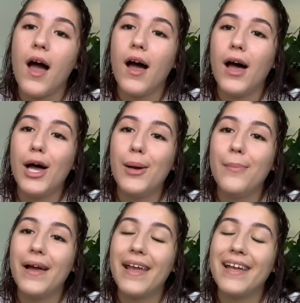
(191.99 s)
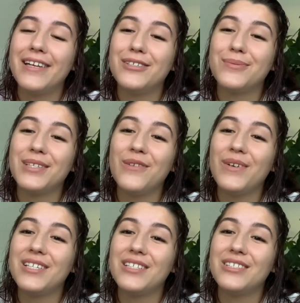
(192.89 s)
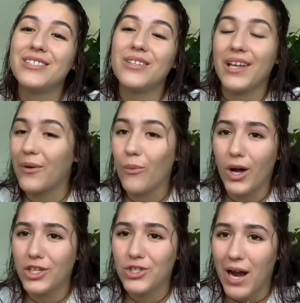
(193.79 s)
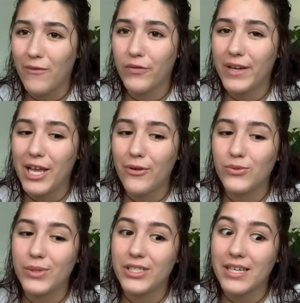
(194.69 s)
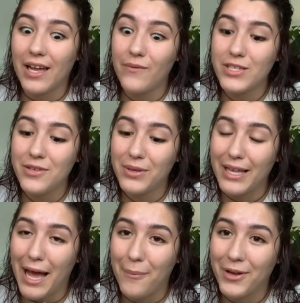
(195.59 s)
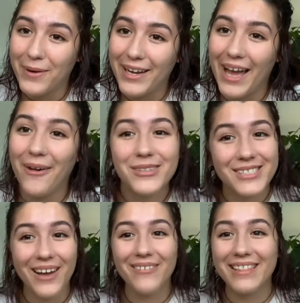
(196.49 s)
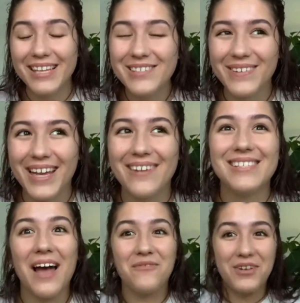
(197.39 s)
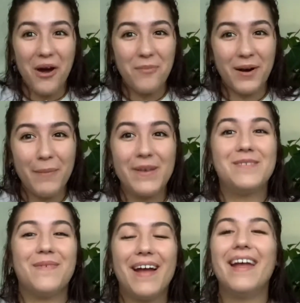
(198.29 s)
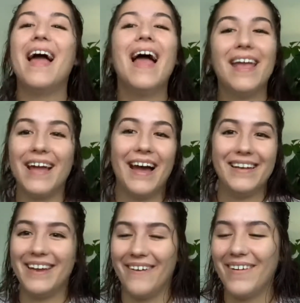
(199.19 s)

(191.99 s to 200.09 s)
And it's really fun to just like watch travel videos, which kind of isn't really happening right now. So these videos have no purpose, right? Yeah, no.